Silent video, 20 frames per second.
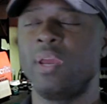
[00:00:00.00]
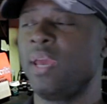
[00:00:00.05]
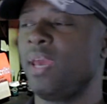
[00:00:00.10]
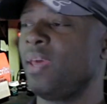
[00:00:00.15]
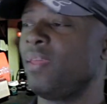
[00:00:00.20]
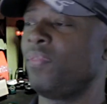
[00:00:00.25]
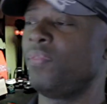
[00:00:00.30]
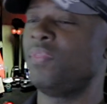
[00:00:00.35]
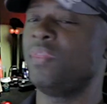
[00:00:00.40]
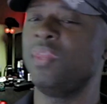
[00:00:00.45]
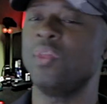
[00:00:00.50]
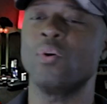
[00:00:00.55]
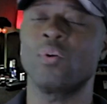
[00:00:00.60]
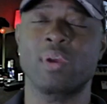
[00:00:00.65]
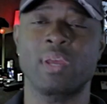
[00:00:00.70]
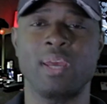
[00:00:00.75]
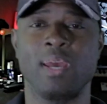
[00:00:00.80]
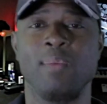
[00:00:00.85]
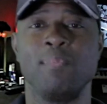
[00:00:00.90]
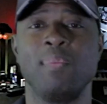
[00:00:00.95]
And
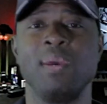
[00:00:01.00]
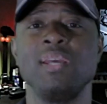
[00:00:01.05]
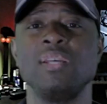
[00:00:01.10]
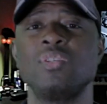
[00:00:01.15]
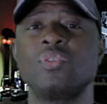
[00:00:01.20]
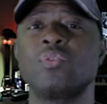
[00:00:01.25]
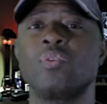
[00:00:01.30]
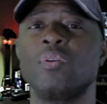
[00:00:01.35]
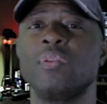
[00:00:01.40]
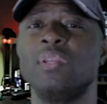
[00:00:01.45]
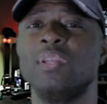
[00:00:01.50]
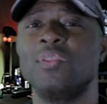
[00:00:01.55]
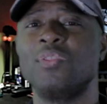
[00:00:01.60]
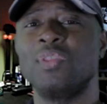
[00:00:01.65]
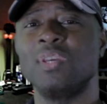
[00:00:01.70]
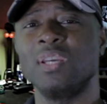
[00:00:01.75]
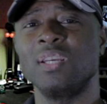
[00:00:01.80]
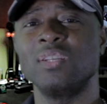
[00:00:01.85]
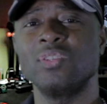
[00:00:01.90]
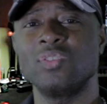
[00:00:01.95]
okay, based on the
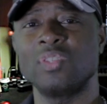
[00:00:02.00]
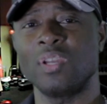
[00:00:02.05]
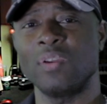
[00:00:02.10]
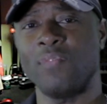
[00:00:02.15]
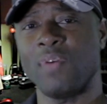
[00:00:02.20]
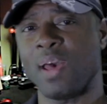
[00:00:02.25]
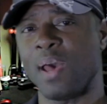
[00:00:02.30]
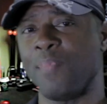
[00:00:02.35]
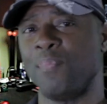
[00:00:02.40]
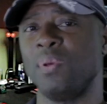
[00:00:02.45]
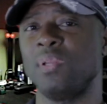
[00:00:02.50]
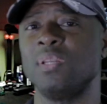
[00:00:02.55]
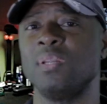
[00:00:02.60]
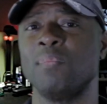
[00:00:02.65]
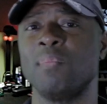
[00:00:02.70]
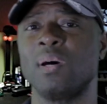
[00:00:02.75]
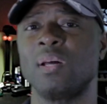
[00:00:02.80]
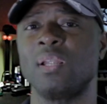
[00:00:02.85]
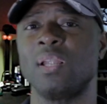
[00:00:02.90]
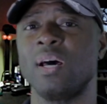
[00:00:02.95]
things that have happened in
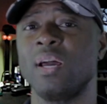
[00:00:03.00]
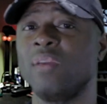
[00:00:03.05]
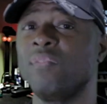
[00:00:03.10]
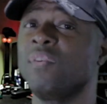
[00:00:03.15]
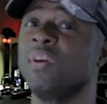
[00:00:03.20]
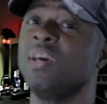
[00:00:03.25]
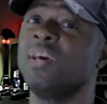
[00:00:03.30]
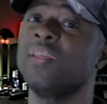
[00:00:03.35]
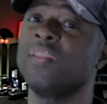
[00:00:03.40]
my life,